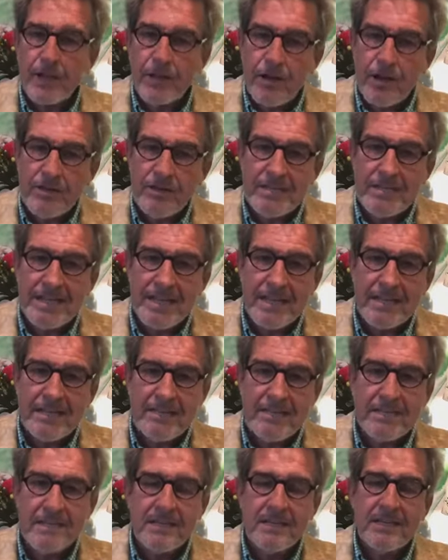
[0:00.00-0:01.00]
the
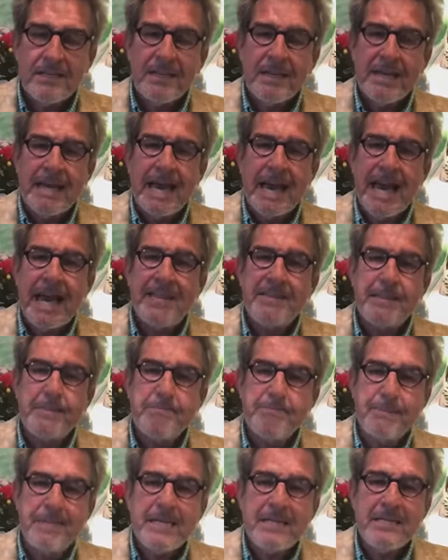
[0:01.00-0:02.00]
content
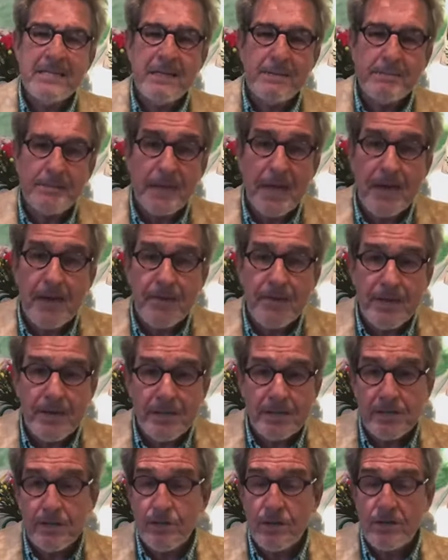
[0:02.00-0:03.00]
and the medium
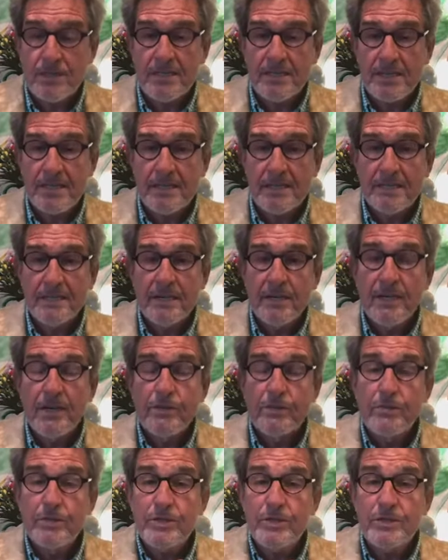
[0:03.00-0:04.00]
carrying the content,
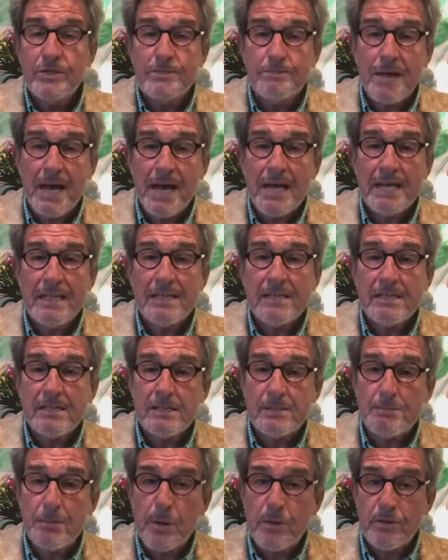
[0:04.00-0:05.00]
which is my
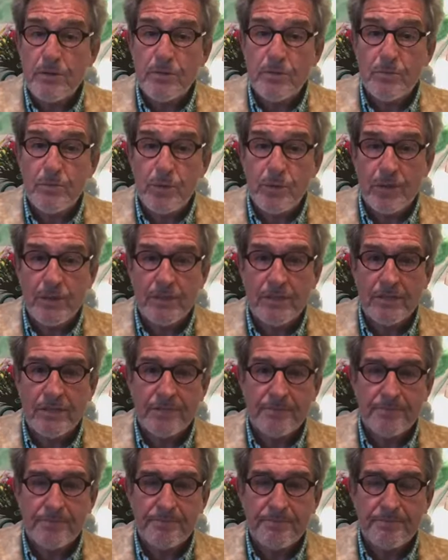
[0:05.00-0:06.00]
spoken
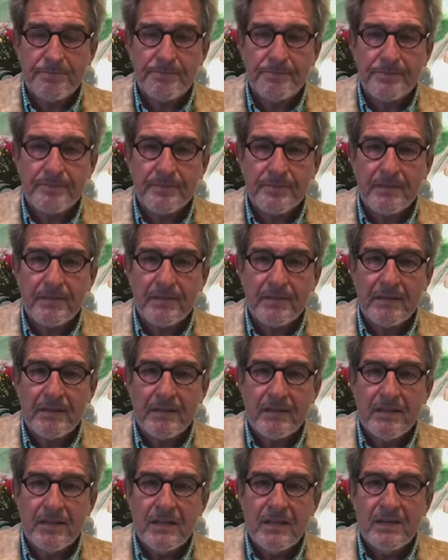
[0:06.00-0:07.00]
word.
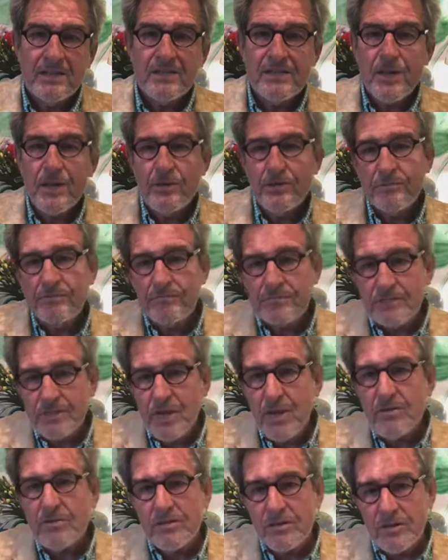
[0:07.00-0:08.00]
So
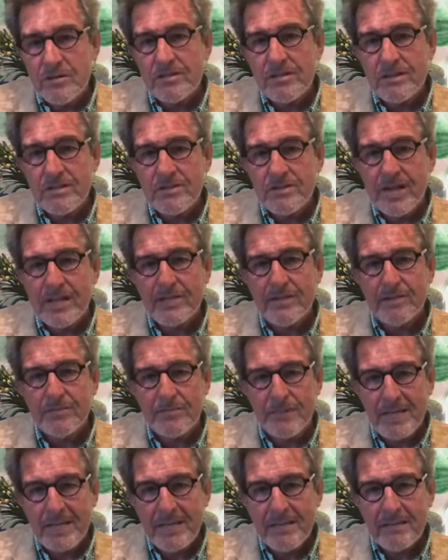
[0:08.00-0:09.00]
don't concentrate
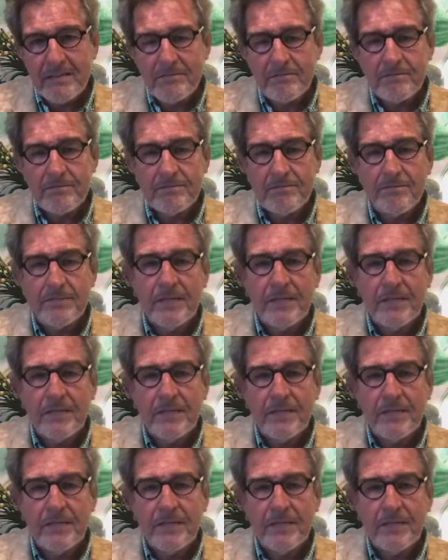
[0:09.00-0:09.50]
on me.